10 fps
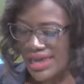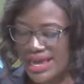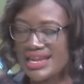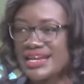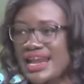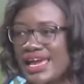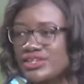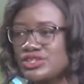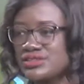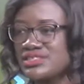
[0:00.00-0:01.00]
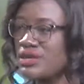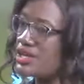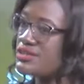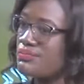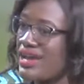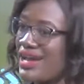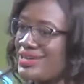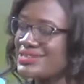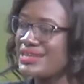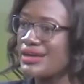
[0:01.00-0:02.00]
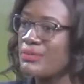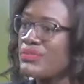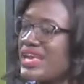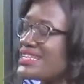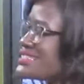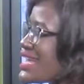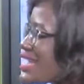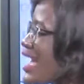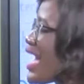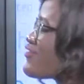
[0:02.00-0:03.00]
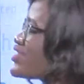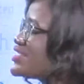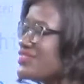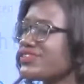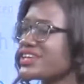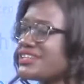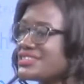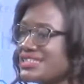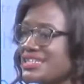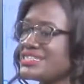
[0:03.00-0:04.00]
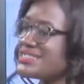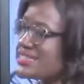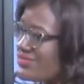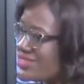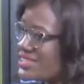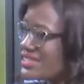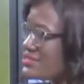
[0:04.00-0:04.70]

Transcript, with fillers: And I'd like to start by asking, is Kenya having difficulty servicing its